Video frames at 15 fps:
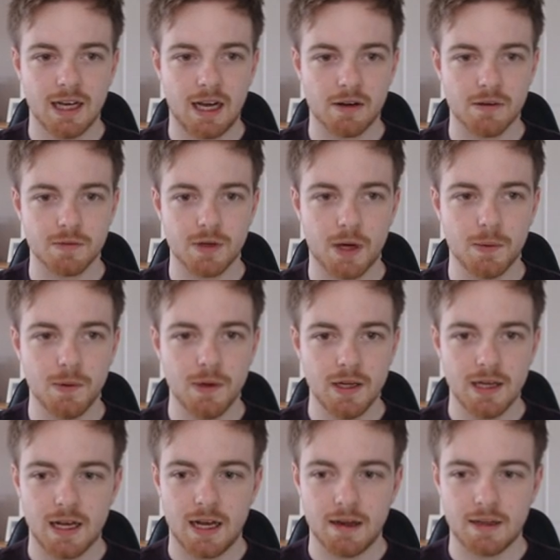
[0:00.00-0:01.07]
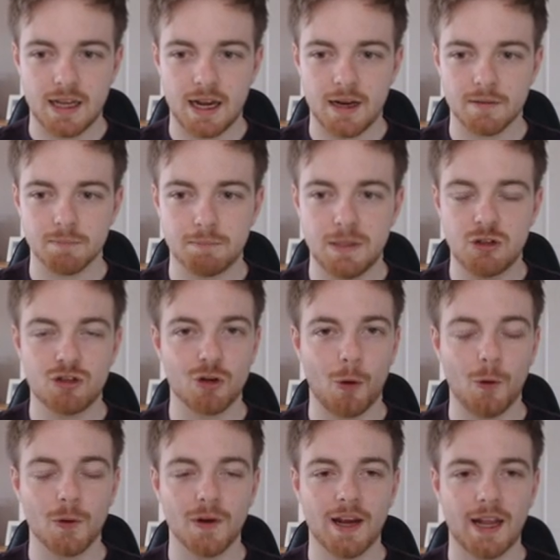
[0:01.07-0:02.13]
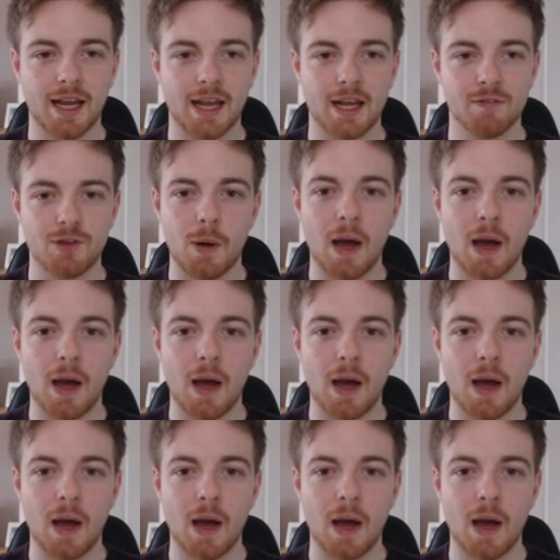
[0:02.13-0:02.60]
I don't know. I can't be sure. Eh, if